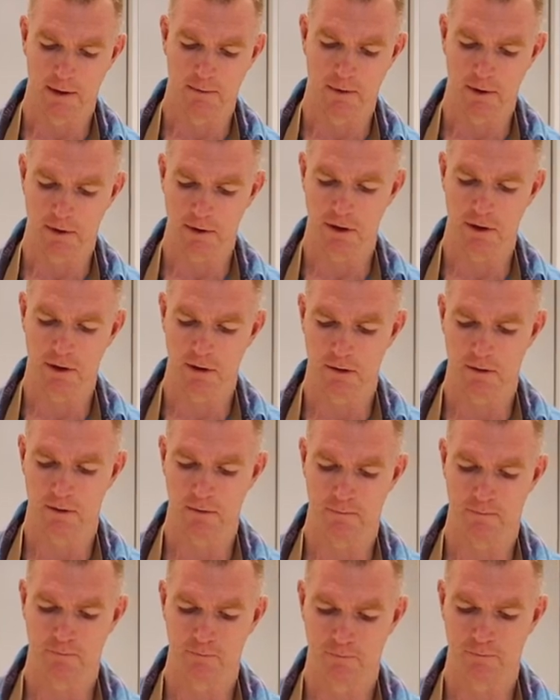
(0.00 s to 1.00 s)
Not too
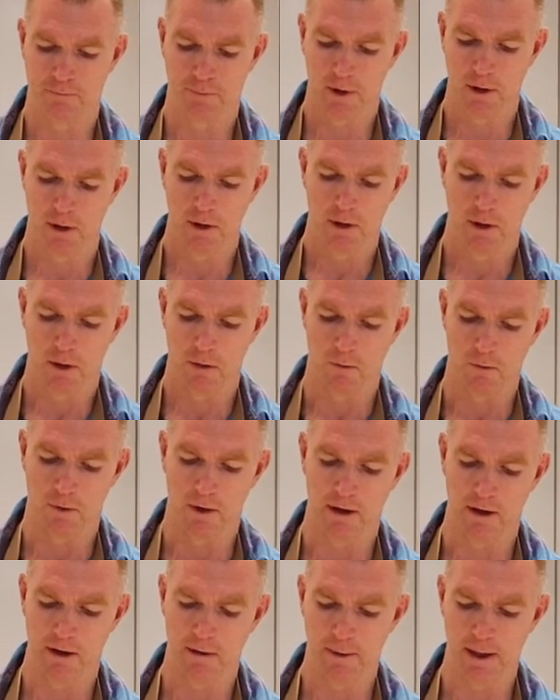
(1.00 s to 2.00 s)

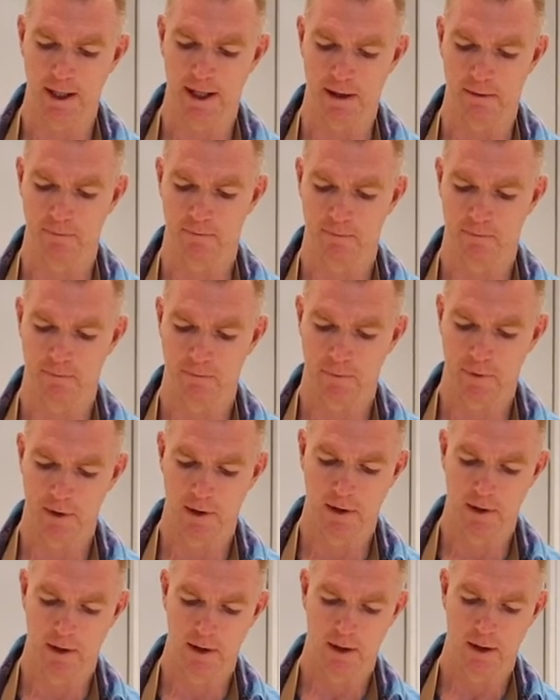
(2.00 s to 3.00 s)
worried about
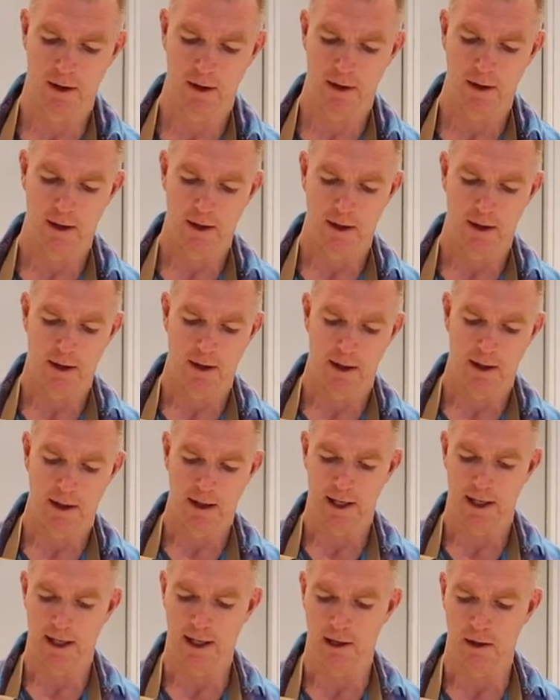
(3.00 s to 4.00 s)

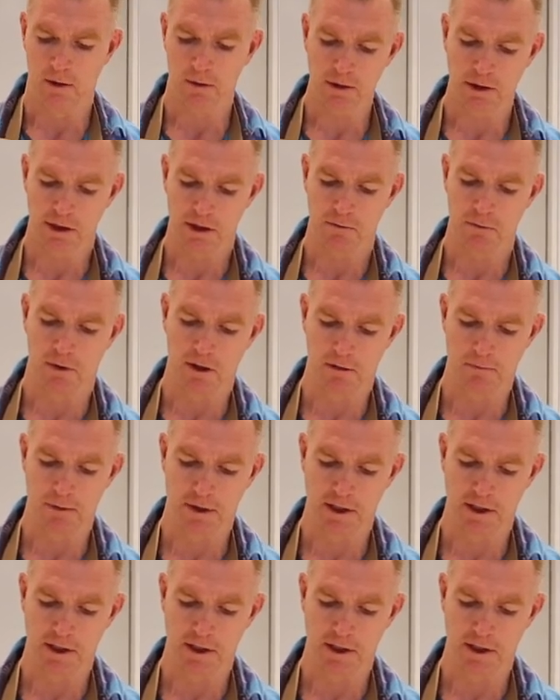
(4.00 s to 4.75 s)
how it looks. I just want it to be